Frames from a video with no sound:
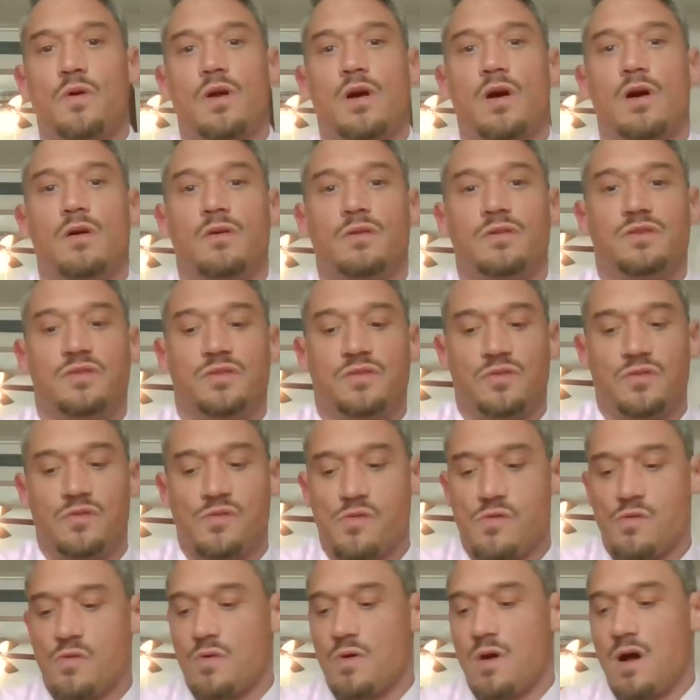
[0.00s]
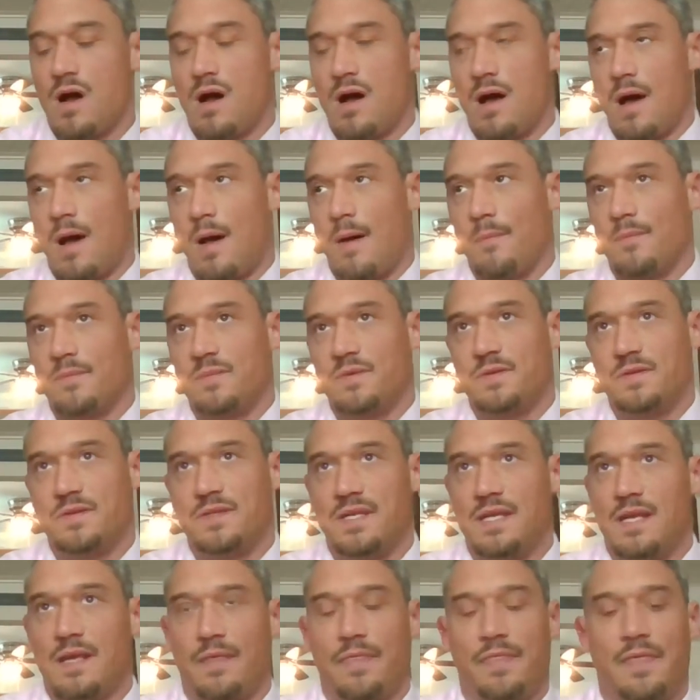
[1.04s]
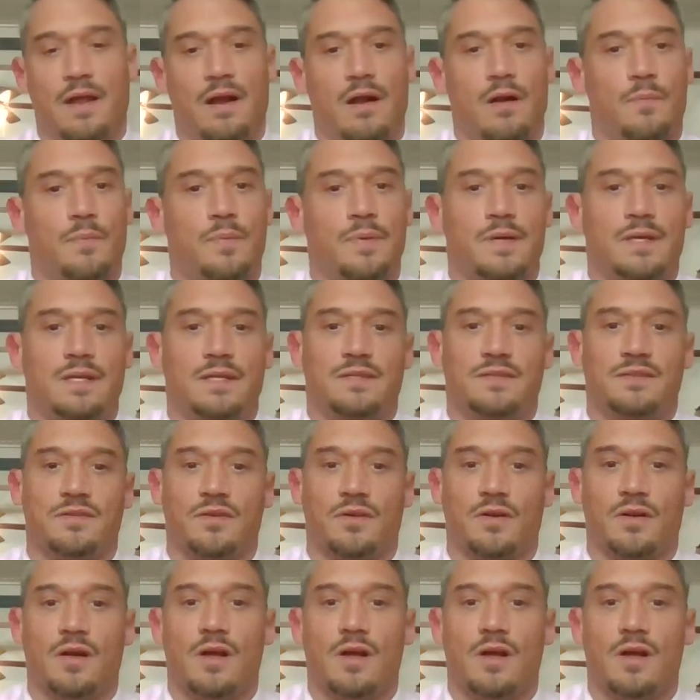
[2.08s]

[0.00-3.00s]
go to see a therapist